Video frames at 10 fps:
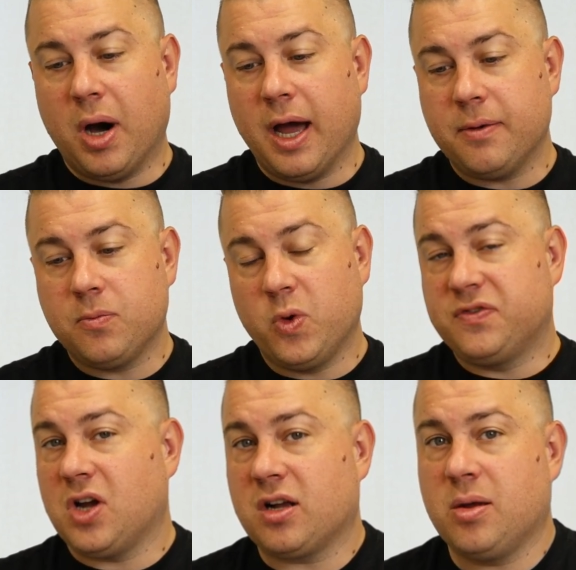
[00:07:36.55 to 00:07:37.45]
But
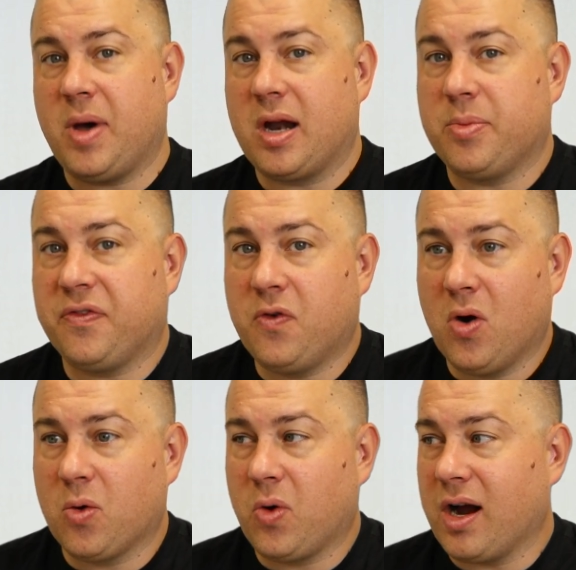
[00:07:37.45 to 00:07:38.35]
we've talked about it before,